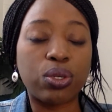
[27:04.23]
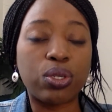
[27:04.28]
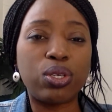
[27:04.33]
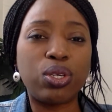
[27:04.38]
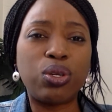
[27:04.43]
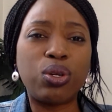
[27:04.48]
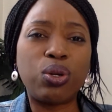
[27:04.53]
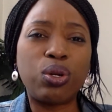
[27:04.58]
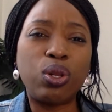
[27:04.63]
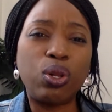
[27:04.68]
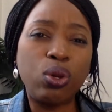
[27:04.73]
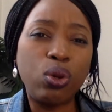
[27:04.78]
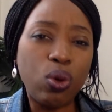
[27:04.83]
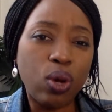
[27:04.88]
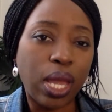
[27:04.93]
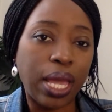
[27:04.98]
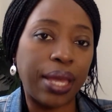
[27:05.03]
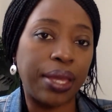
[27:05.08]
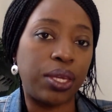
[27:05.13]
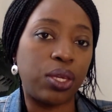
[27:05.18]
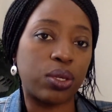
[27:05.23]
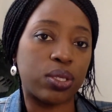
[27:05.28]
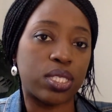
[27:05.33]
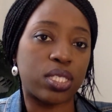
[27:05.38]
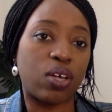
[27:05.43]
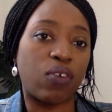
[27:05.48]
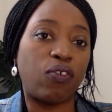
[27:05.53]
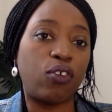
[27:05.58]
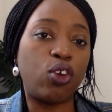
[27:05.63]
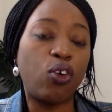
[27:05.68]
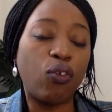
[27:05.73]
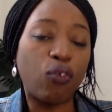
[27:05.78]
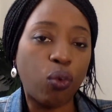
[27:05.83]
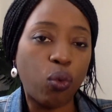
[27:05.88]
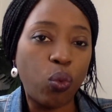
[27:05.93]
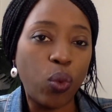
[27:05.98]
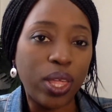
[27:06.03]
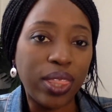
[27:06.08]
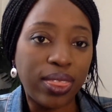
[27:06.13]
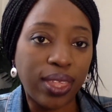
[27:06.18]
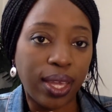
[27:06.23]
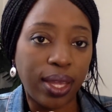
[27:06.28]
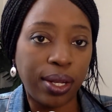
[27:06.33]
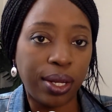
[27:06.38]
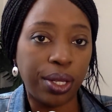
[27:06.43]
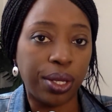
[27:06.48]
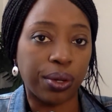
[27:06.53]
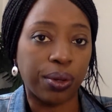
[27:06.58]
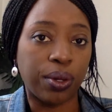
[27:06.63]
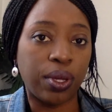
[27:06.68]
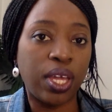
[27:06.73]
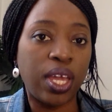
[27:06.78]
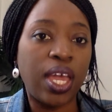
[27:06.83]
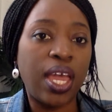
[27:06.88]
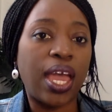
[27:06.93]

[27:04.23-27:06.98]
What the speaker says: look at yourself, look within you,